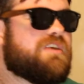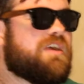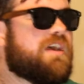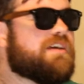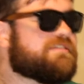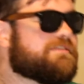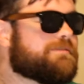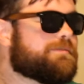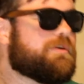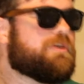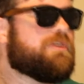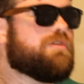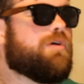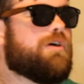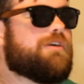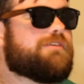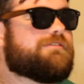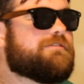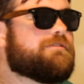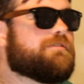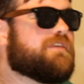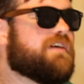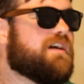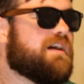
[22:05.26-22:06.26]
Yes, but you
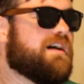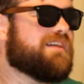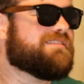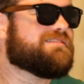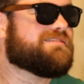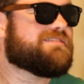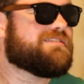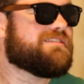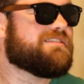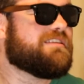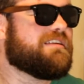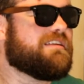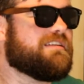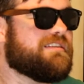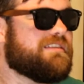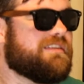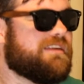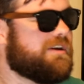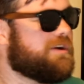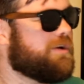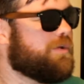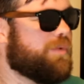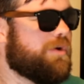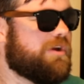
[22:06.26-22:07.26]
also constantly
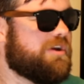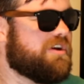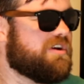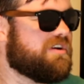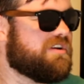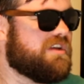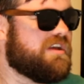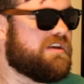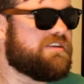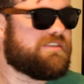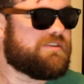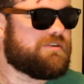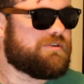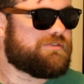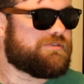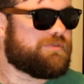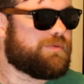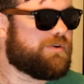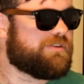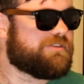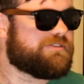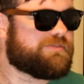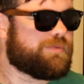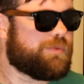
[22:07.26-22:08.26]
lick where your nethers
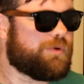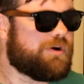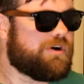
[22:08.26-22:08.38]
once